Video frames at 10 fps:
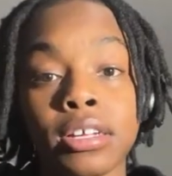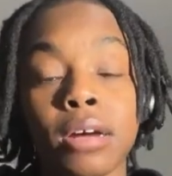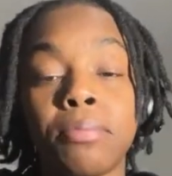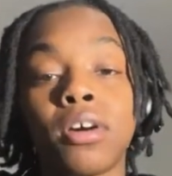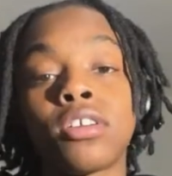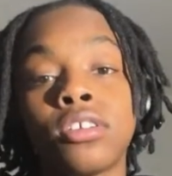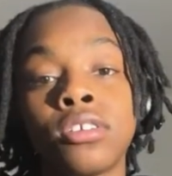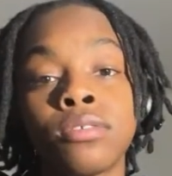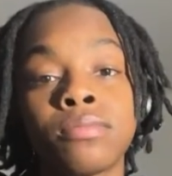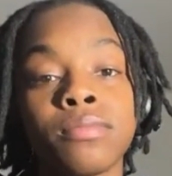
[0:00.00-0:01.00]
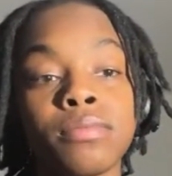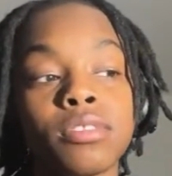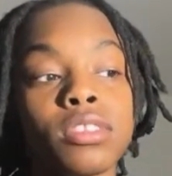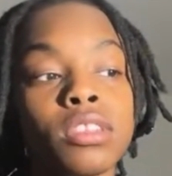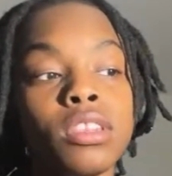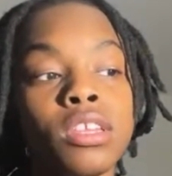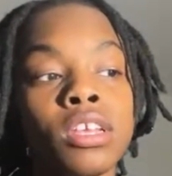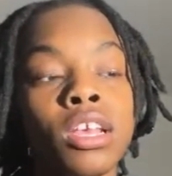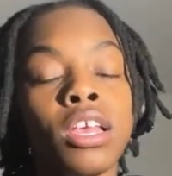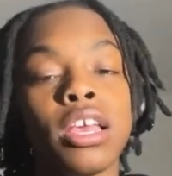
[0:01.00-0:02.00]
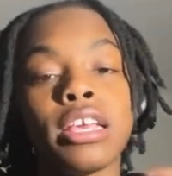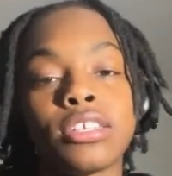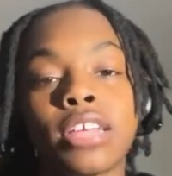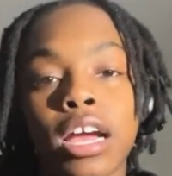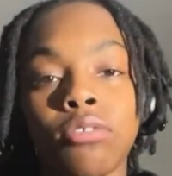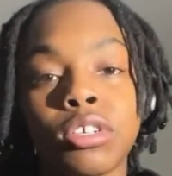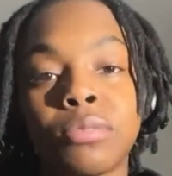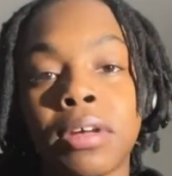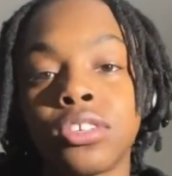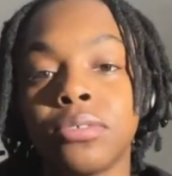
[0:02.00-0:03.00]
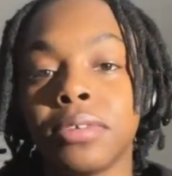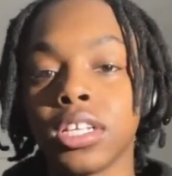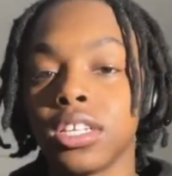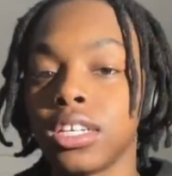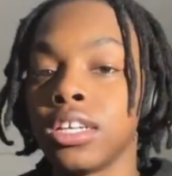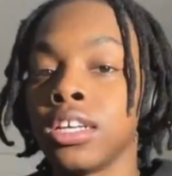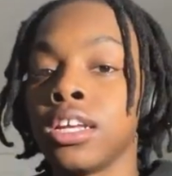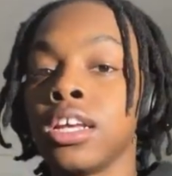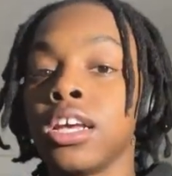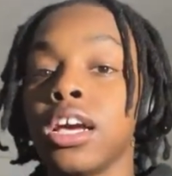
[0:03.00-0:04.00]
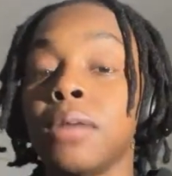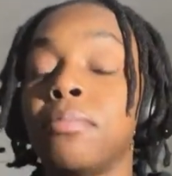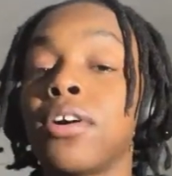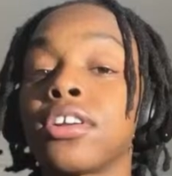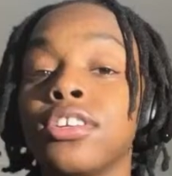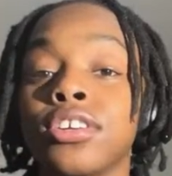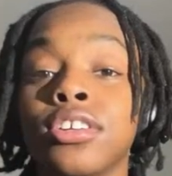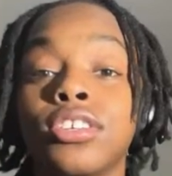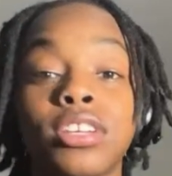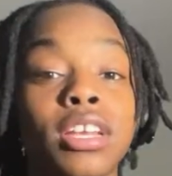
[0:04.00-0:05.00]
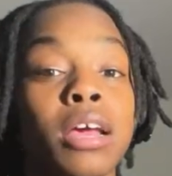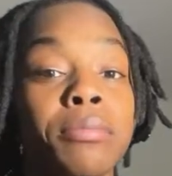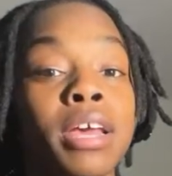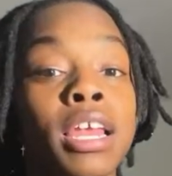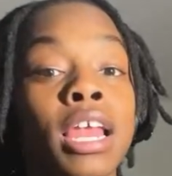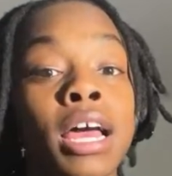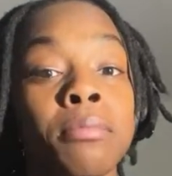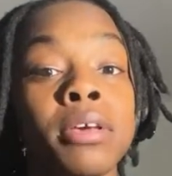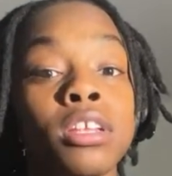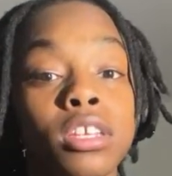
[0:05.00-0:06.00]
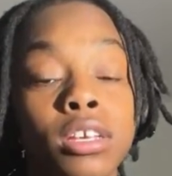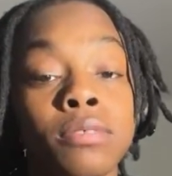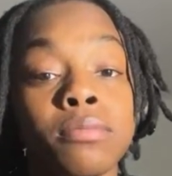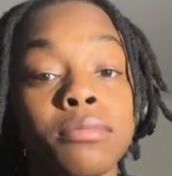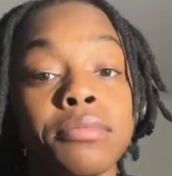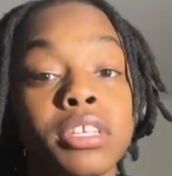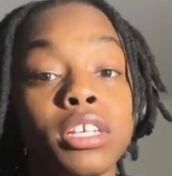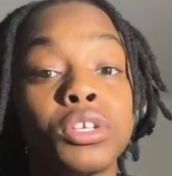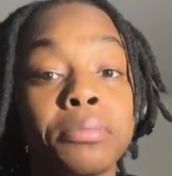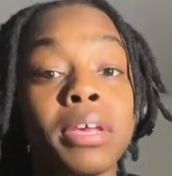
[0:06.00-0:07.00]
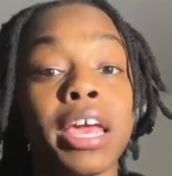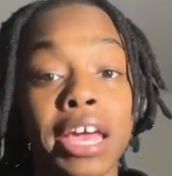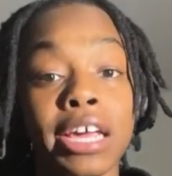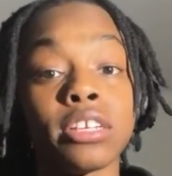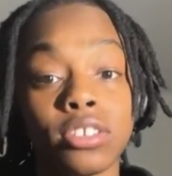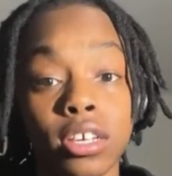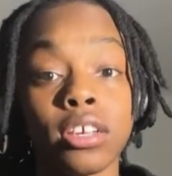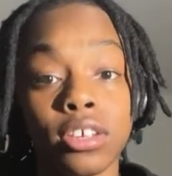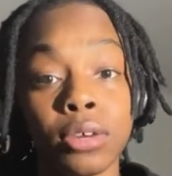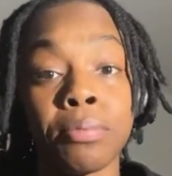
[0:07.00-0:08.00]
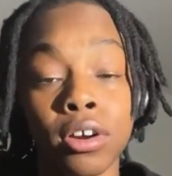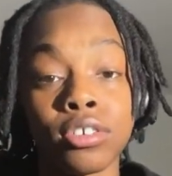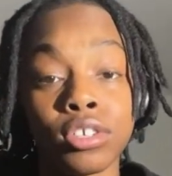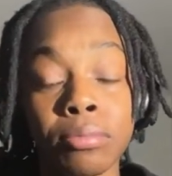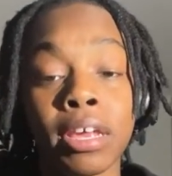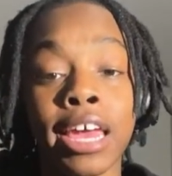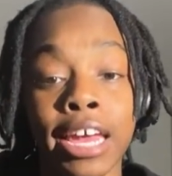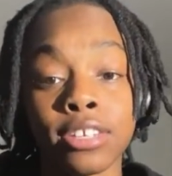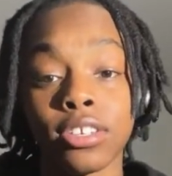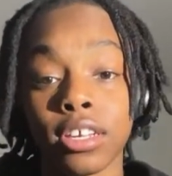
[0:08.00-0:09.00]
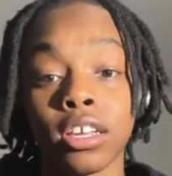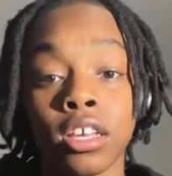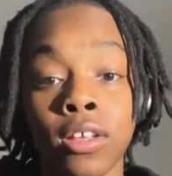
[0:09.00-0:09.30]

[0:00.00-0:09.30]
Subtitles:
A partner is not a responsibility. A partner should not be a liability. It should be an asset. Your partner should be an asset.